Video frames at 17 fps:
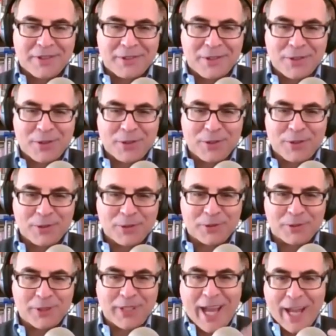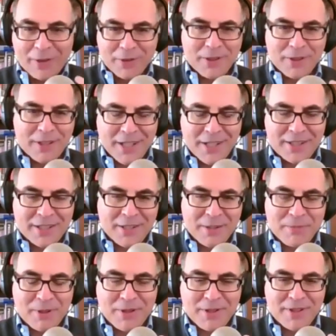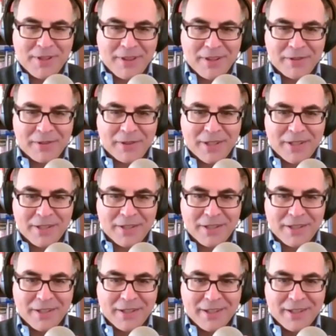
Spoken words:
to counter these conspiracy theories.